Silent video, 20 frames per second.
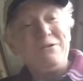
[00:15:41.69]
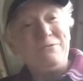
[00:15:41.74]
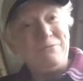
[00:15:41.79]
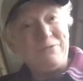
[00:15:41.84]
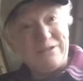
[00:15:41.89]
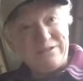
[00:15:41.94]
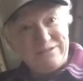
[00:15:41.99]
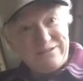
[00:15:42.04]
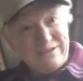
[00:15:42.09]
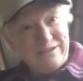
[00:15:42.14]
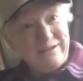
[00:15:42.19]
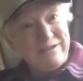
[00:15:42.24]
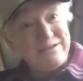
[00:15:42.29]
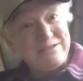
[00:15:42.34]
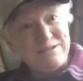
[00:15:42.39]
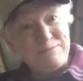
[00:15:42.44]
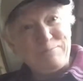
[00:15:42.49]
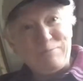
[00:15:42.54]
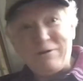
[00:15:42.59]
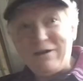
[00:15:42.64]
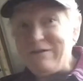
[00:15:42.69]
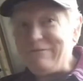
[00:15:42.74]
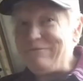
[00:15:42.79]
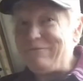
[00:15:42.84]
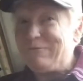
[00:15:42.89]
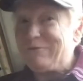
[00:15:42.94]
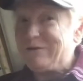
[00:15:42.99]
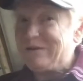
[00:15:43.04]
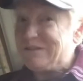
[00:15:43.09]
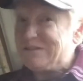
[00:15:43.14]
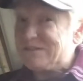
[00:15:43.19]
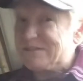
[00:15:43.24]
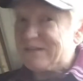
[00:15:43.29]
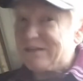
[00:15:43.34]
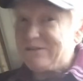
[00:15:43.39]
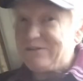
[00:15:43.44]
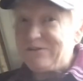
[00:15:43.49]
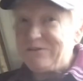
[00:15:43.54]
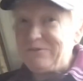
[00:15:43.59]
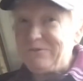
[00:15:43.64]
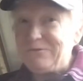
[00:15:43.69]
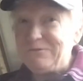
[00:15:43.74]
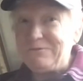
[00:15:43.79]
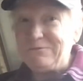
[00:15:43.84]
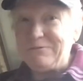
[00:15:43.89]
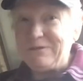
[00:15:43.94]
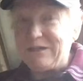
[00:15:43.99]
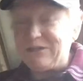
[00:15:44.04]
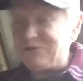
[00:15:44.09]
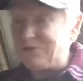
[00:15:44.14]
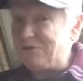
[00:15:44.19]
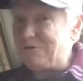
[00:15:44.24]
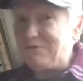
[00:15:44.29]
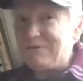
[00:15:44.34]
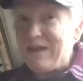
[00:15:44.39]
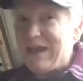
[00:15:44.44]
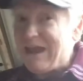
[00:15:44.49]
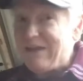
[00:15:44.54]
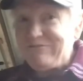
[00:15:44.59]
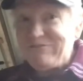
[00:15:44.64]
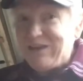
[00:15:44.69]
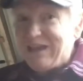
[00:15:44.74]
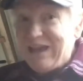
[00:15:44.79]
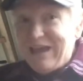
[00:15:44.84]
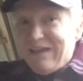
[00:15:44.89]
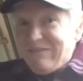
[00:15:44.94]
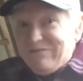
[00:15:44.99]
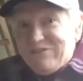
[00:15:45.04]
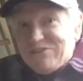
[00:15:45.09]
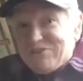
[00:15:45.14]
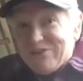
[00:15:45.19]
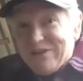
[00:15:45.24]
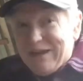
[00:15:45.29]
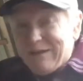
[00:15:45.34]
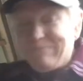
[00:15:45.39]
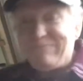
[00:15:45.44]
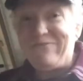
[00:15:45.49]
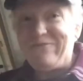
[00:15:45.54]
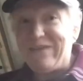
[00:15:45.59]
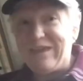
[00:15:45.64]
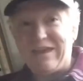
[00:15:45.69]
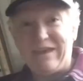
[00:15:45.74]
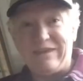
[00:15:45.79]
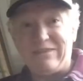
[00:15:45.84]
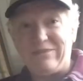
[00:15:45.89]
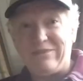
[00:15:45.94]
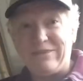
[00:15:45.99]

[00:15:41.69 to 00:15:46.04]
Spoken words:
When I tell you to pray for you, I do, and you don't have to have the same faith.